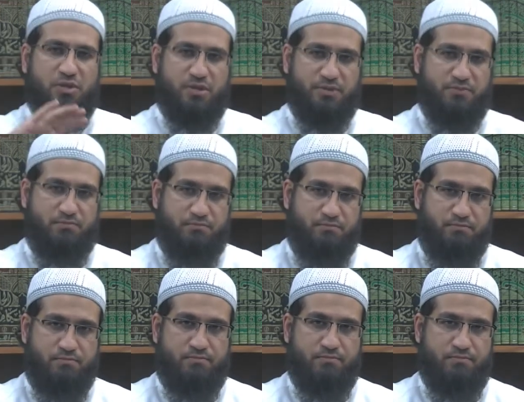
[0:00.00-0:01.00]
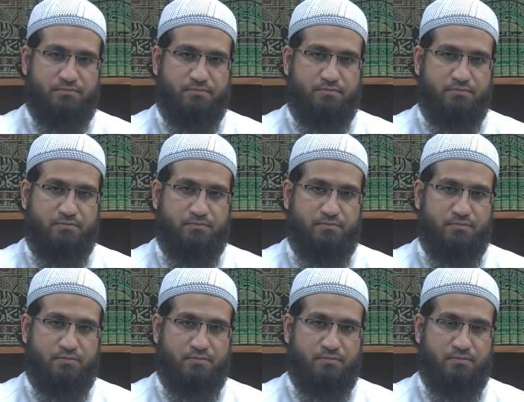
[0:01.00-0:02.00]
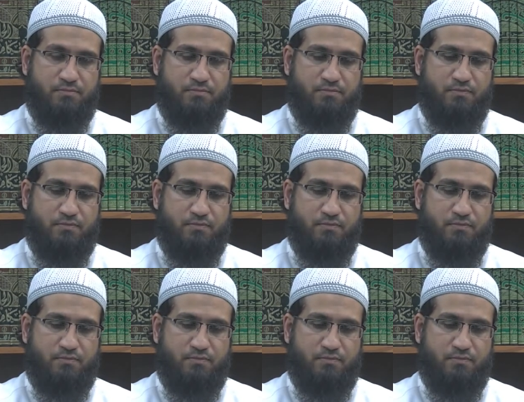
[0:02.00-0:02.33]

(silence)